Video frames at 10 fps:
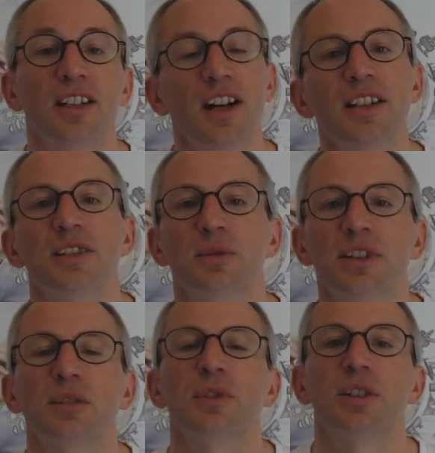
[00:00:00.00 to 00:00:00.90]
In an ideal
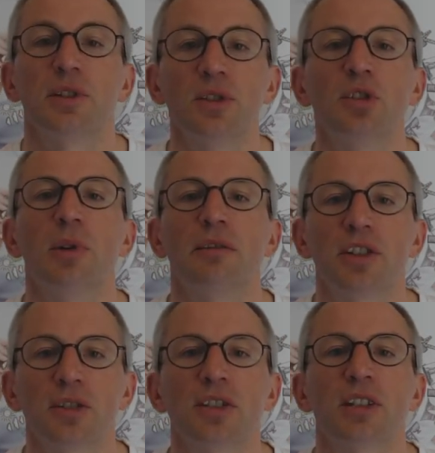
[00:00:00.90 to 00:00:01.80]
world we do it all by
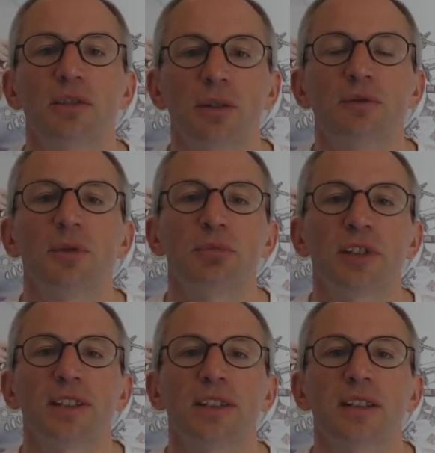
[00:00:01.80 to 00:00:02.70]
reducing our own
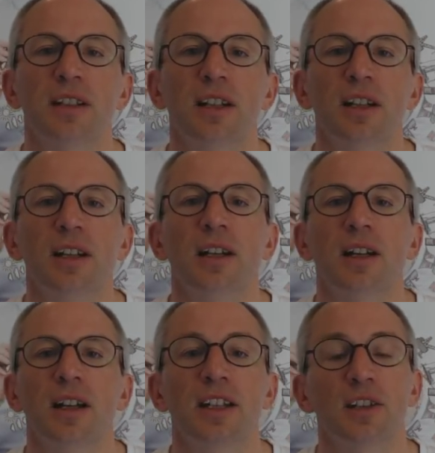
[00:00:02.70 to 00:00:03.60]
footprint
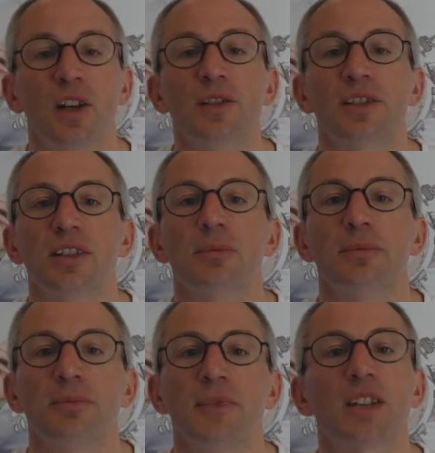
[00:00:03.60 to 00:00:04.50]
and in the long
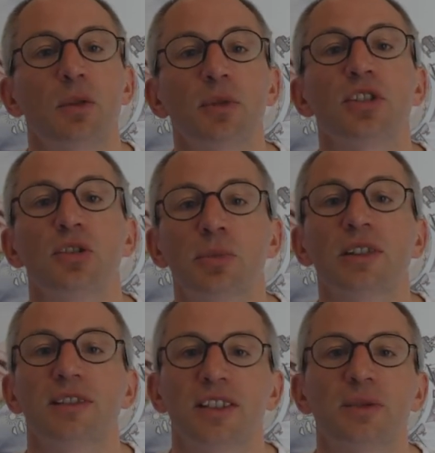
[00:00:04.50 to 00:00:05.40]
term, that's what we should all
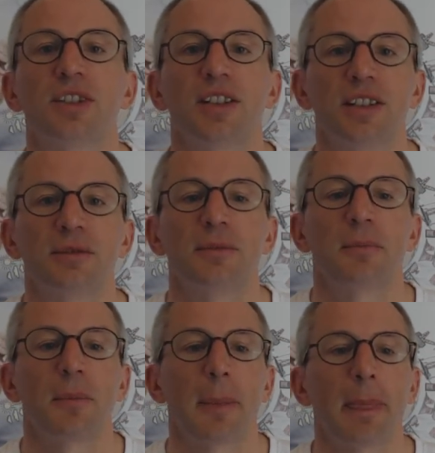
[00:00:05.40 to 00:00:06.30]
be looking to achieve.
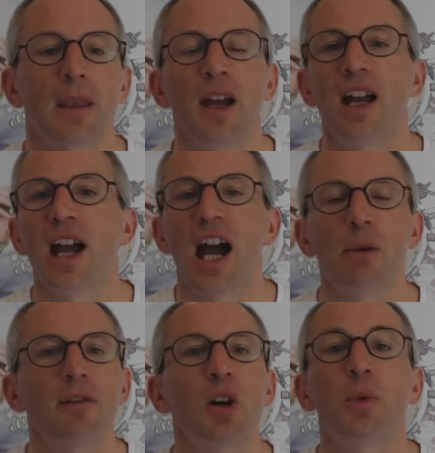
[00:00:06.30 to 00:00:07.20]

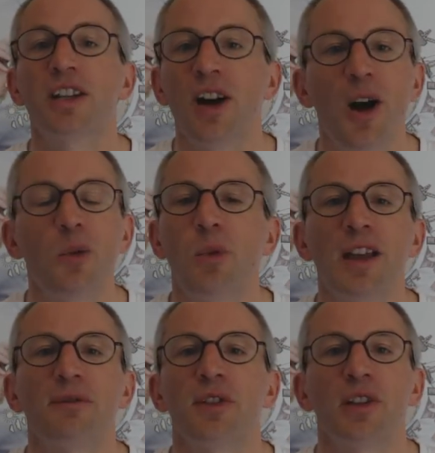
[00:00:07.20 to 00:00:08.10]
However, we can't
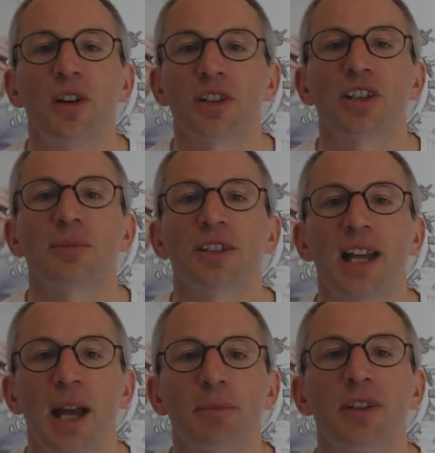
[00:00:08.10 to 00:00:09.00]
wait for the long term
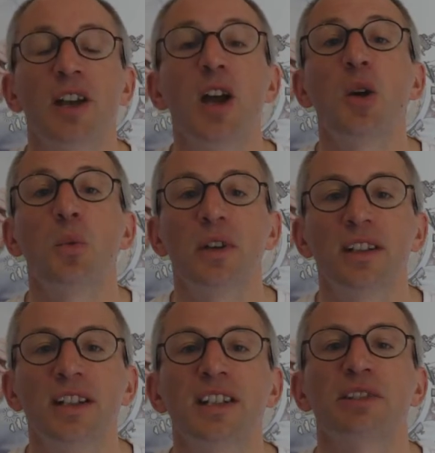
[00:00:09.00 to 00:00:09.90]
to happen. We
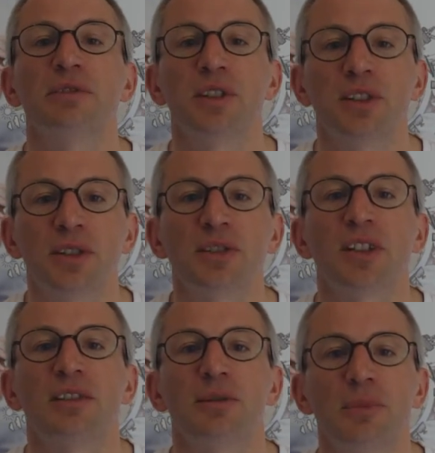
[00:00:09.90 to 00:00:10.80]
need to
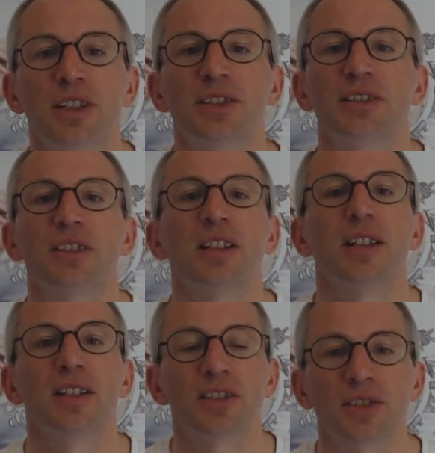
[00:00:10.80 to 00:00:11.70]
reduce our emissions
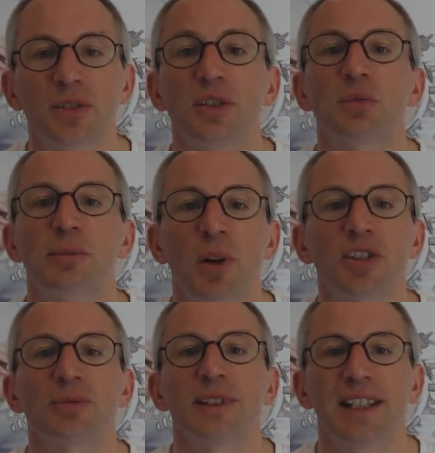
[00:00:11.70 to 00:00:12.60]
as soon as we
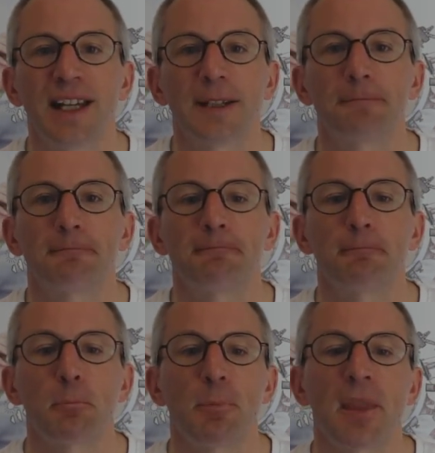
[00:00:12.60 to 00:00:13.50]
possibly can.
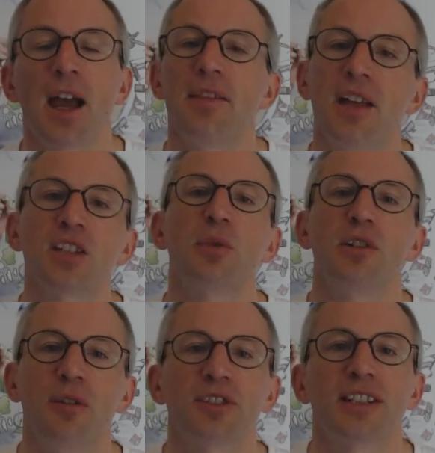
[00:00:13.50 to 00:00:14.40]
And that's
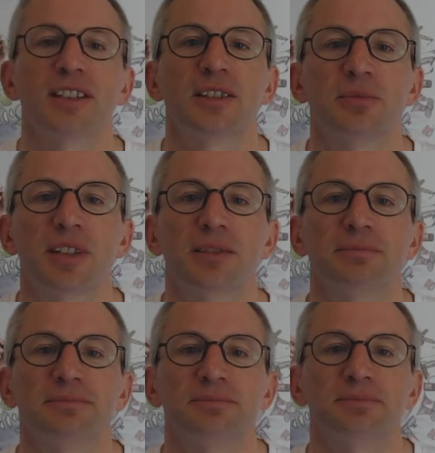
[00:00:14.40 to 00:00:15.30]
where offsetting comes in.